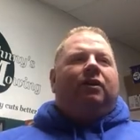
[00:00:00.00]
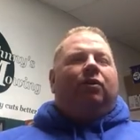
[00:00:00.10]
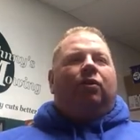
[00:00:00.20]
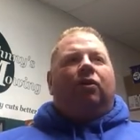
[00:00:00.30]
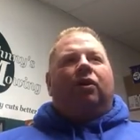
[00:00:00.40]

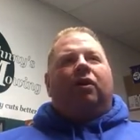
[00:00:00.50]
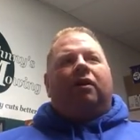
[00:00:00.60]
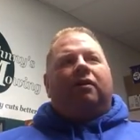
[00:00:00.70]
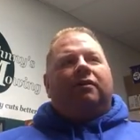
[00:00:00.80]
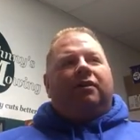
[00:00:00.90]

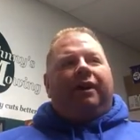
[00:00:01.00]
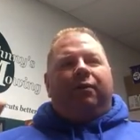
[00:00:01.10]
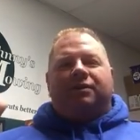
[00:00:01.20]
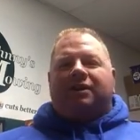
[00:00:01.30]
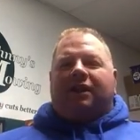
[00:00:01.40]
or it
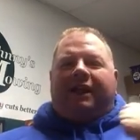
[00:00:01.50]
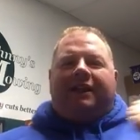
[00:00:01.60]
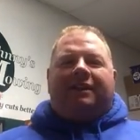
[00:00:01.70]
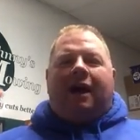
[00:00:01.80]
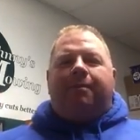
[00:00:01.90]
was
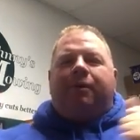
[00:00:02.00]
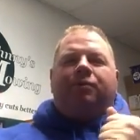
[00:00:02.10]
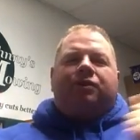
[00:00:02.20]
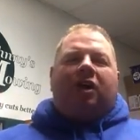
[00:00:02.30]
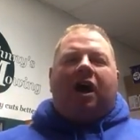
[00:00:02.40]
linked up, it
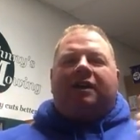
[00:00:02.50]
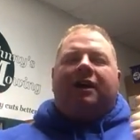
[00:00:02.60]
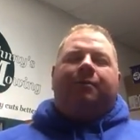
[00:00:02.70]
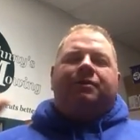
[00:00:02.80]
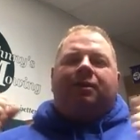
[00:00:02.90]
was locked
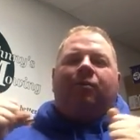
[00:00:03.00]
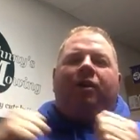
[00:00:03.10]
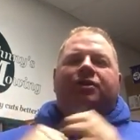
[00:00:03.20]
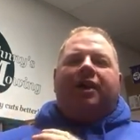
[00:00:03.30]
up somewhere.